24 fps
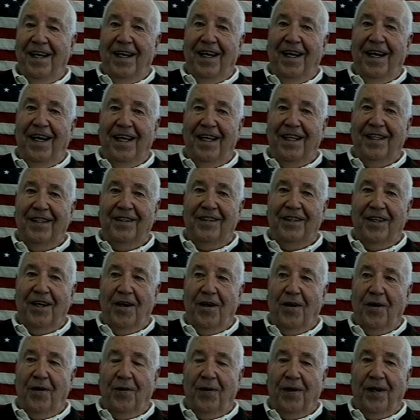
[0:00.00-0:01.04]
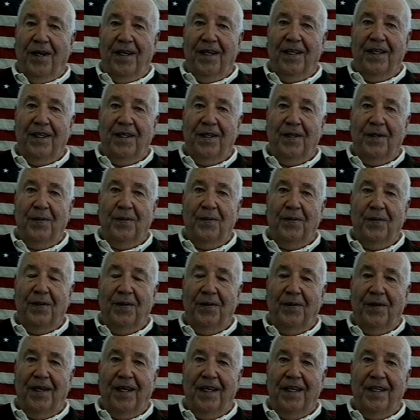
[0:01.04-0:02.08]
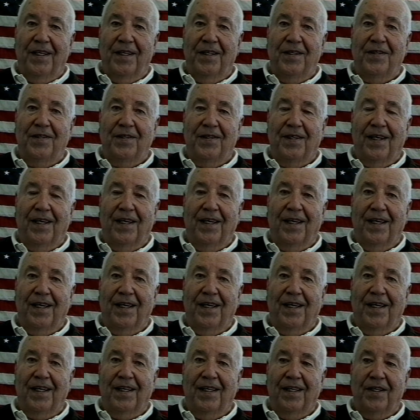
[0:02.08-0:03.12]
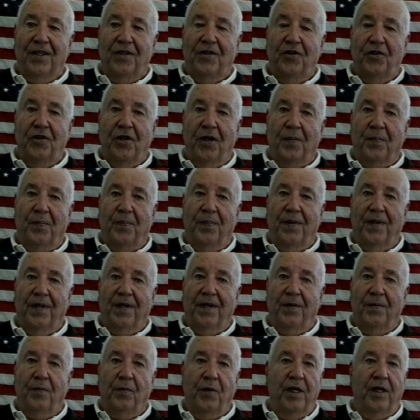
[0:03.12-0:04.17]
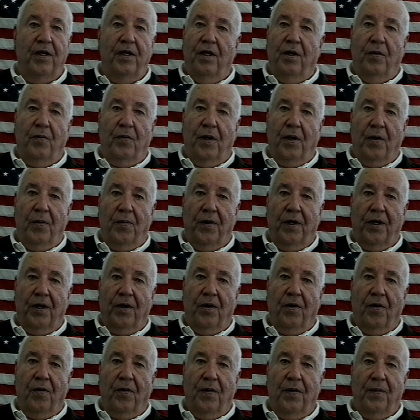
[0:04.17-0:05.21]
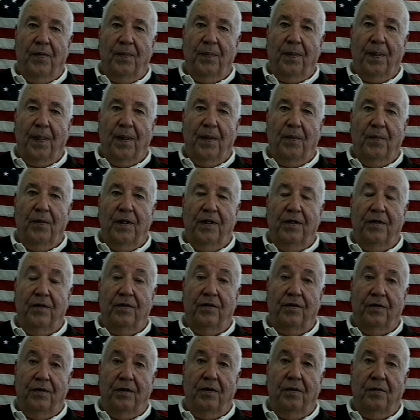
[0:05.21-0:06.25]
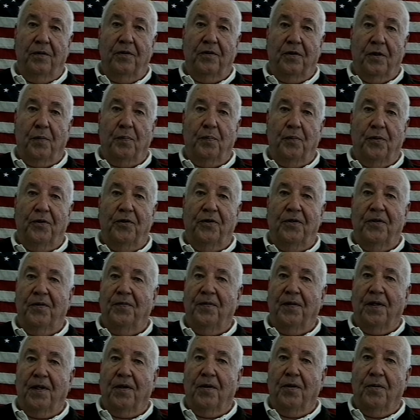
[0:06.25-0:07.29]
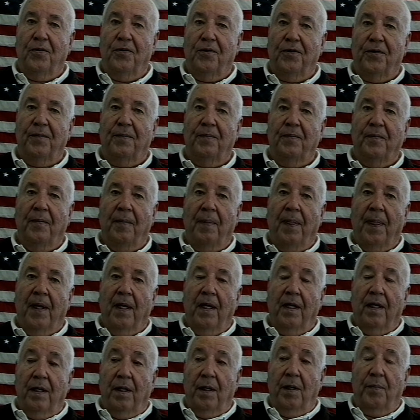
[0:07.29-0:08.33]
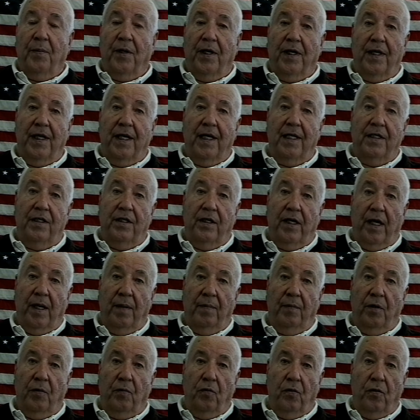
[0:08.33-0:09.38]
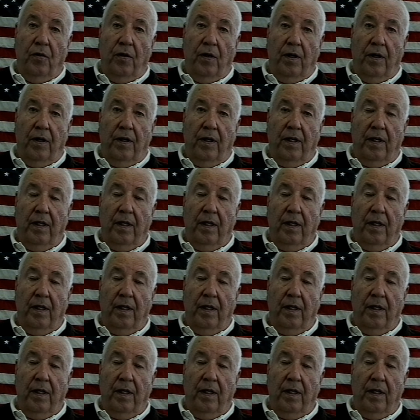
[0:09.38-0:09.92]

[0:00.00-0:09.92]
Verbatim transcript: and so uh, we were on this uh, on this ship, and we didn't know where we were going. We just knew it was the Pacific Ocean, and by that time the war